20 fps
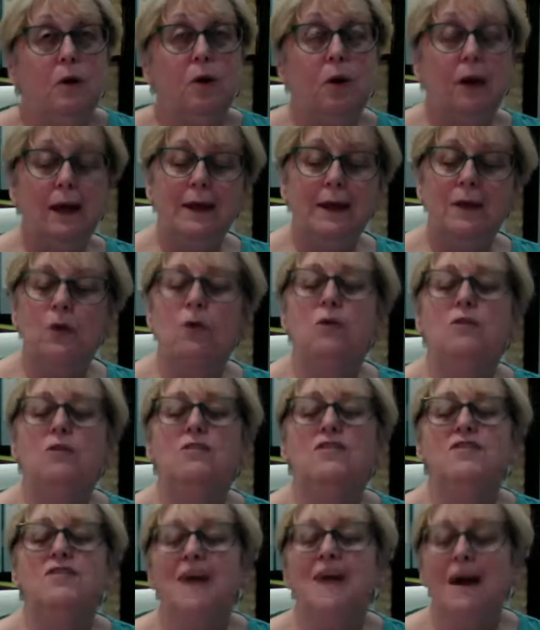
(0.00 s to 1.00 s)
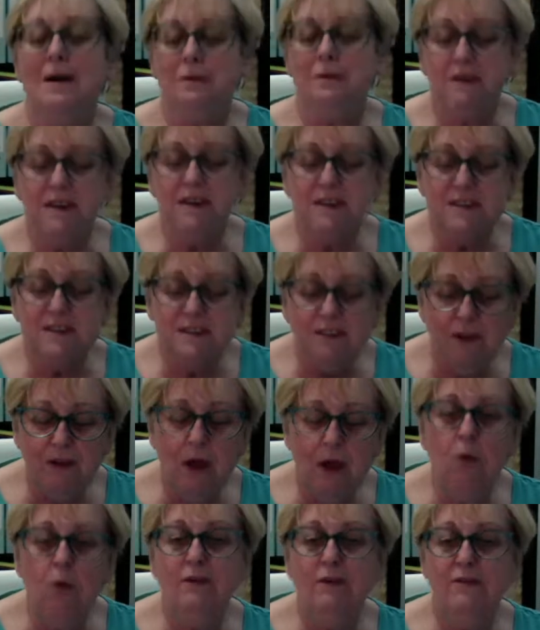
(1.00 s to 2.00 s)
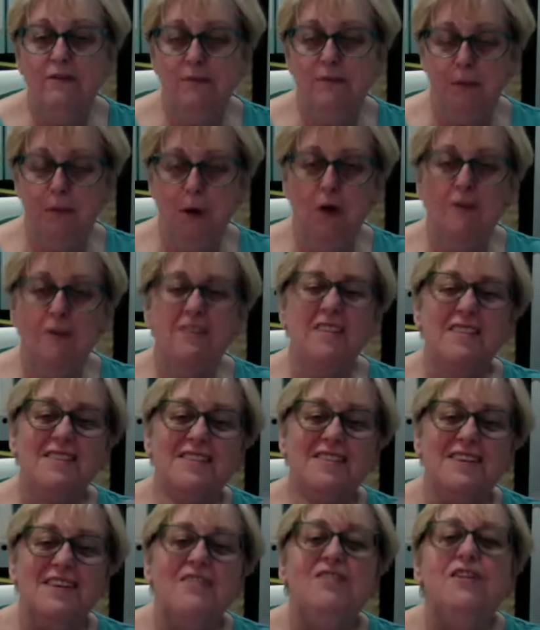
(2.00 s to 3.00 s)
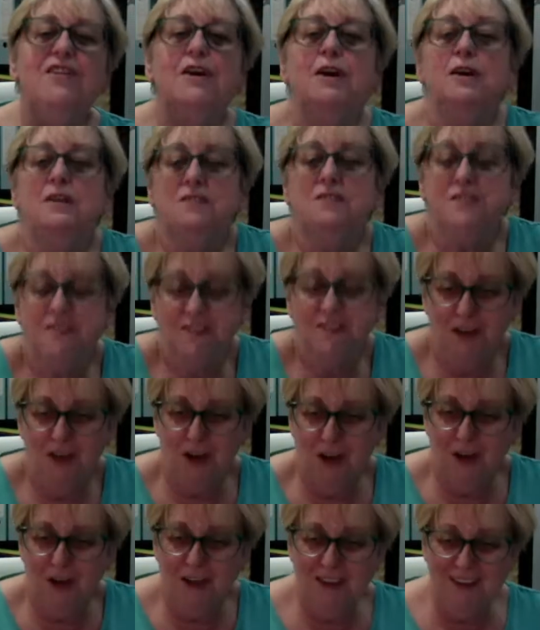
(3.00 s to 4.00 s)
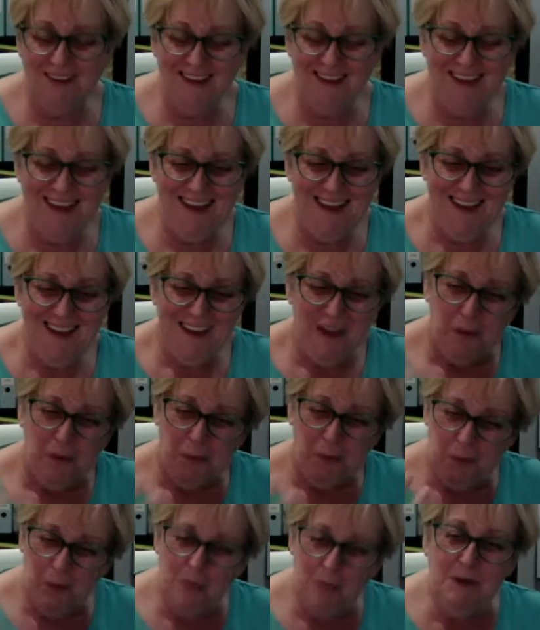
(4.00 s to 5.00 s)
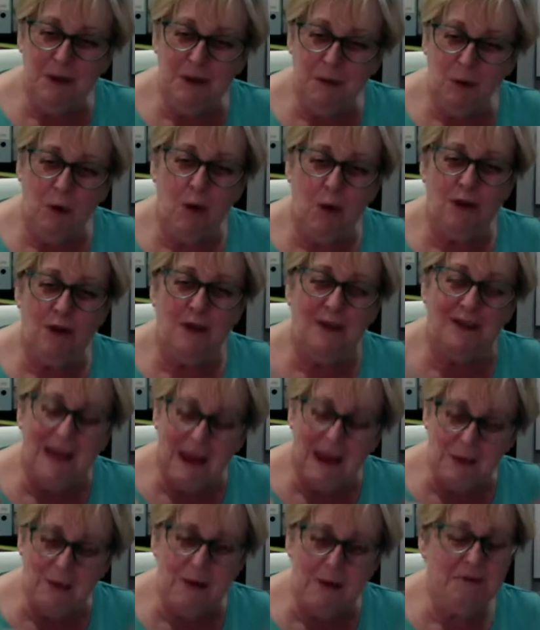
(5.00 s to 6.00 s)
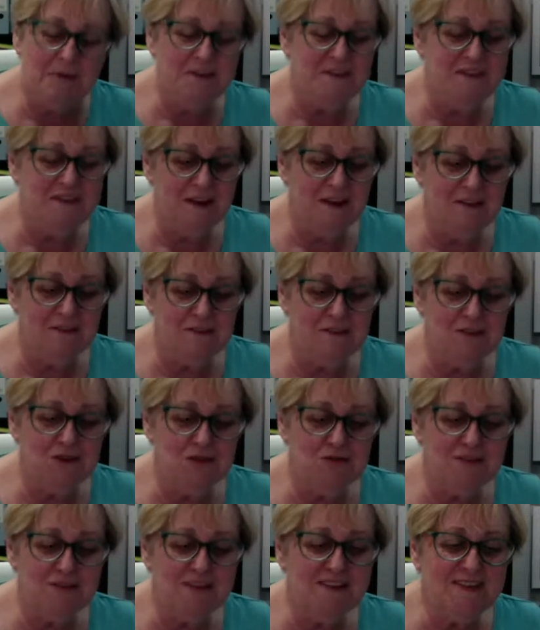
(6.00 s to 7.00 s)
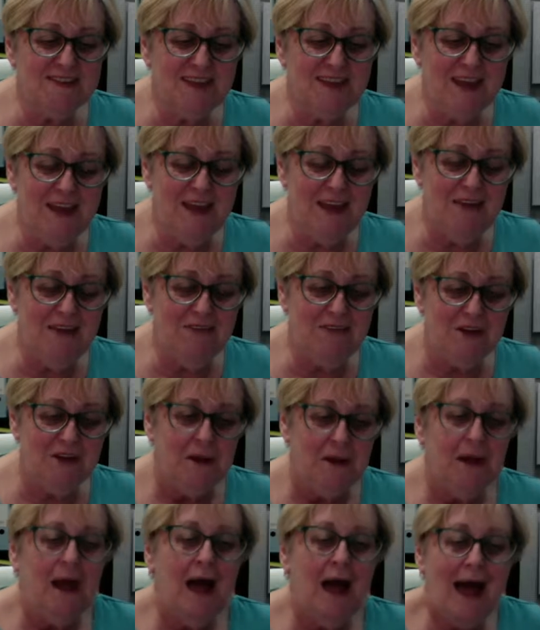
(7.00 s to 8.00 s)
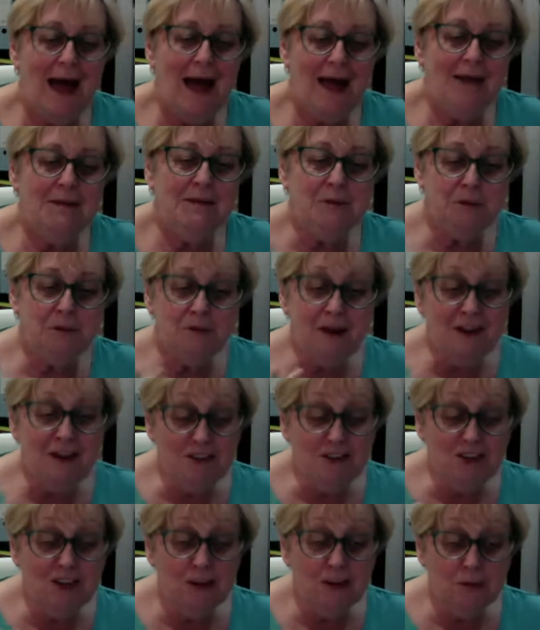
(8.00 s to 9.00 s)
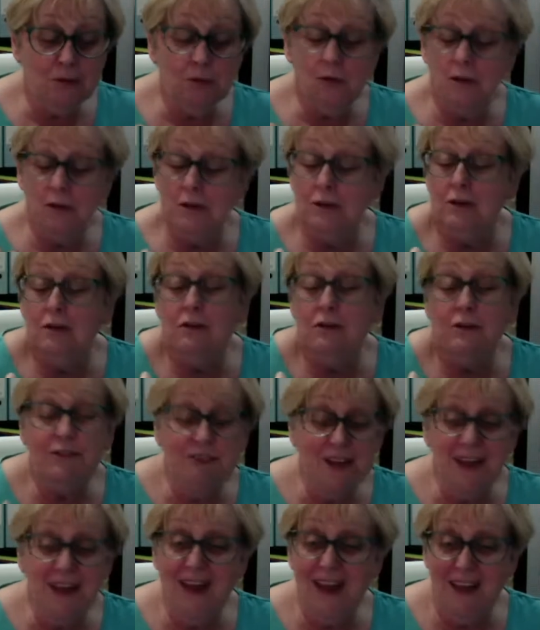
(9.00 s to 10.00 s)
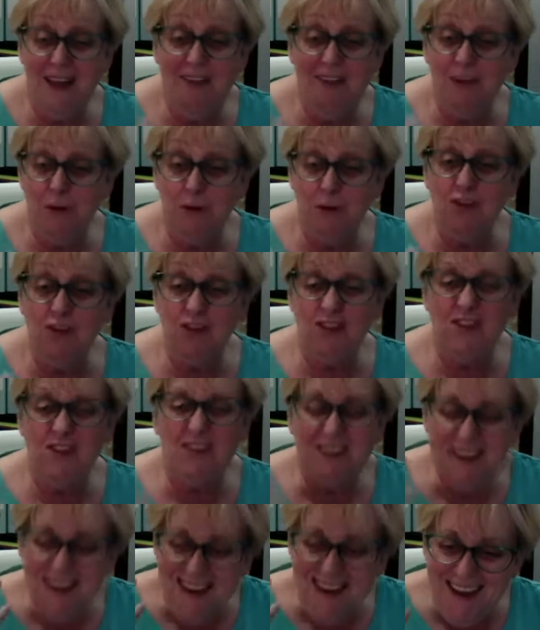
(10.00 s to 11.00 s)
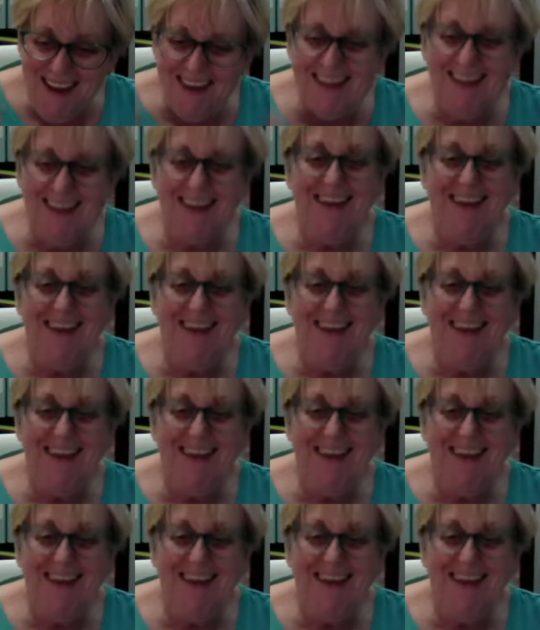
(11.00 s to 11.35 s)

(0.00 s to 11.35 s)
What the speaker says: it cuts down this flow of positive that can circulate when we all allow ourselves to receive. And Parashil would love it if you would just take